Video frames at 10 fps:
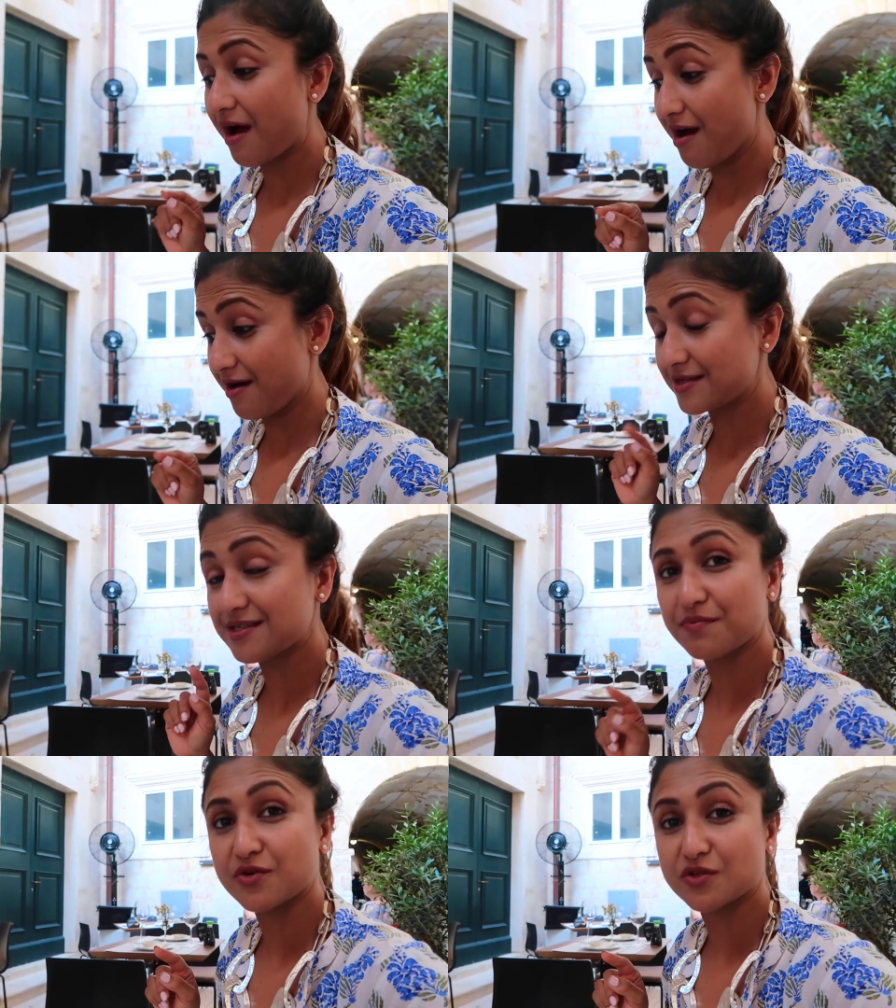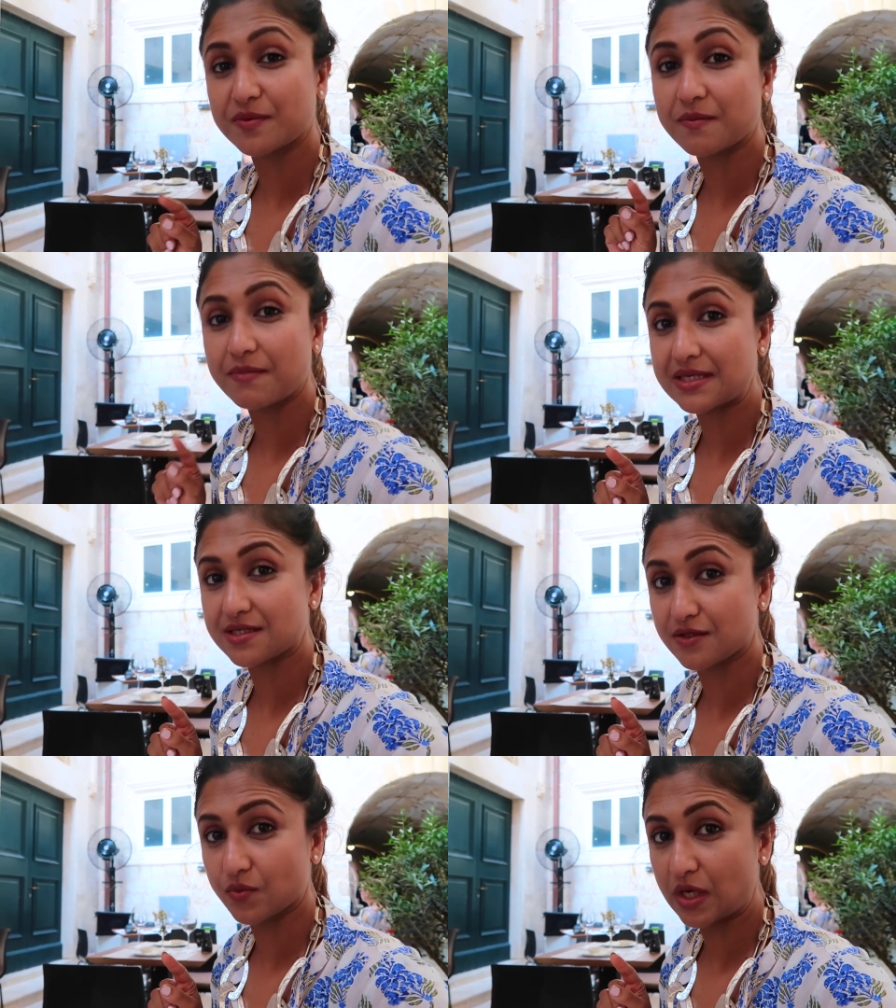are supposed to be the best
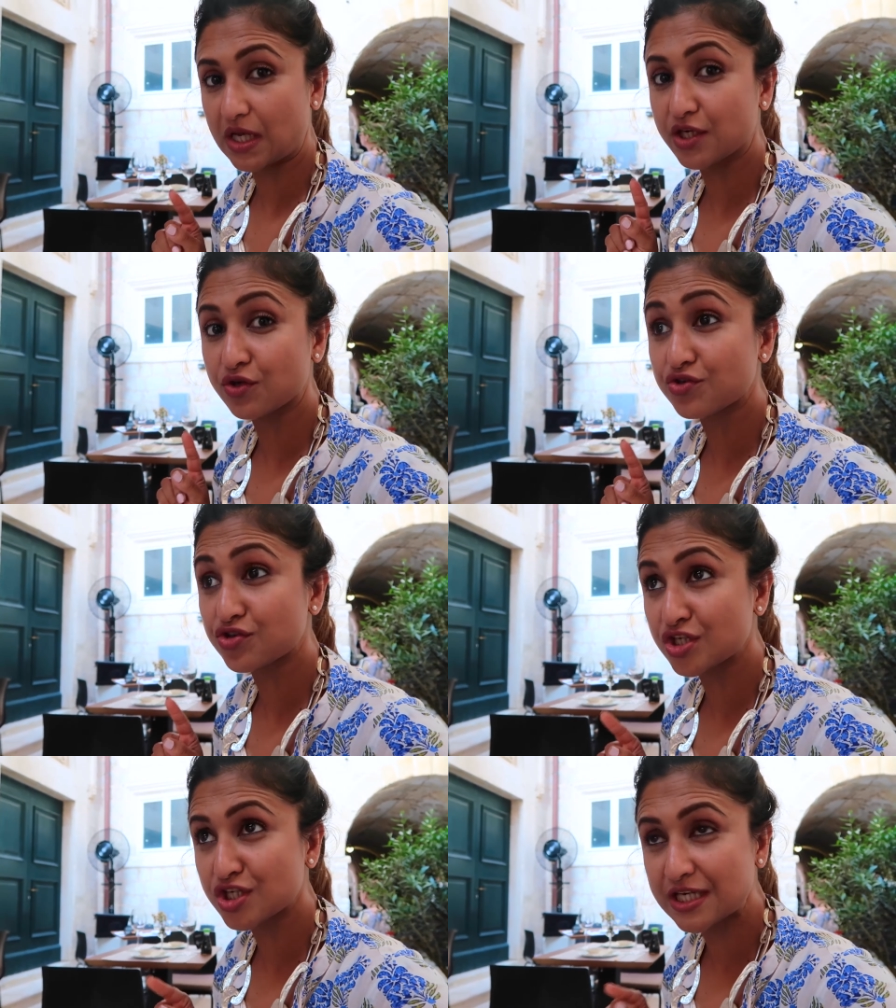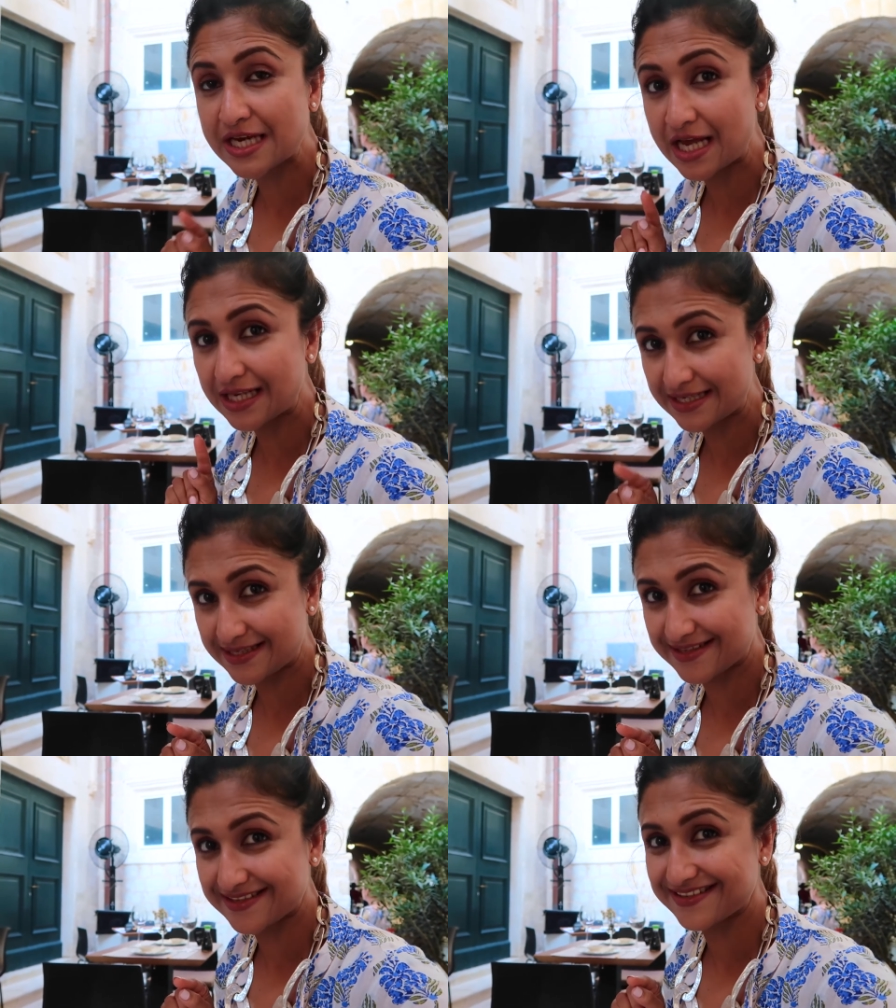in the world
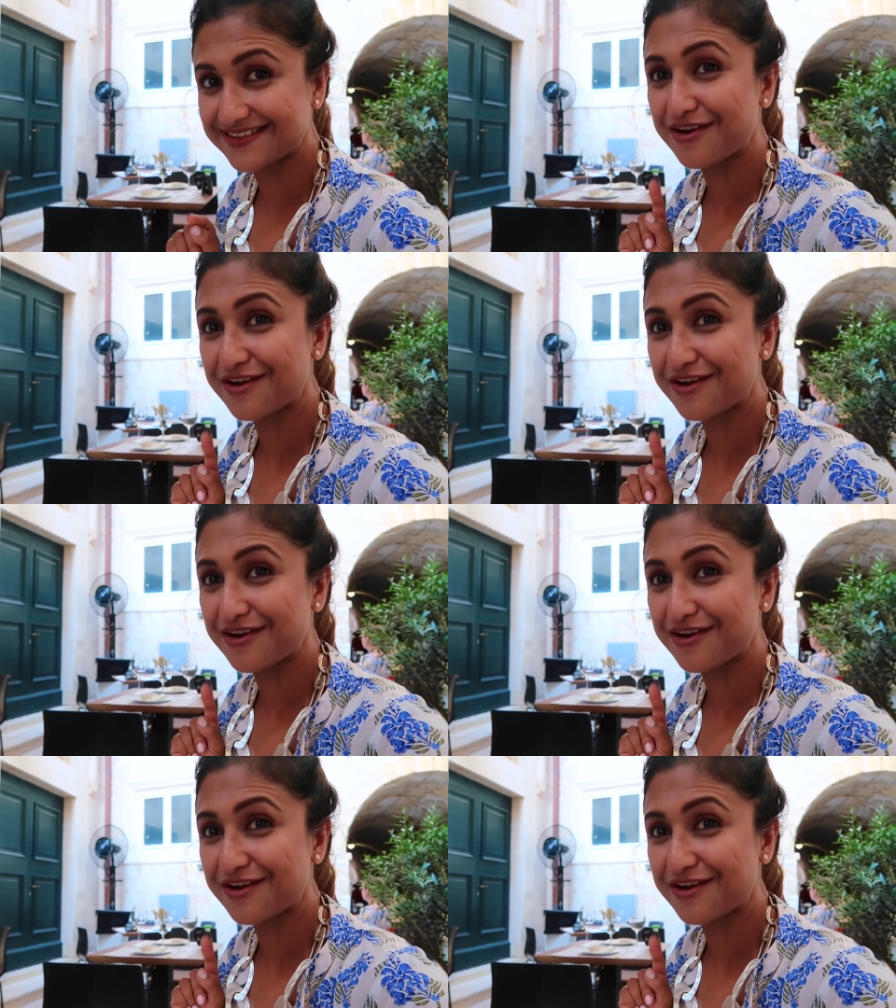nutritionalists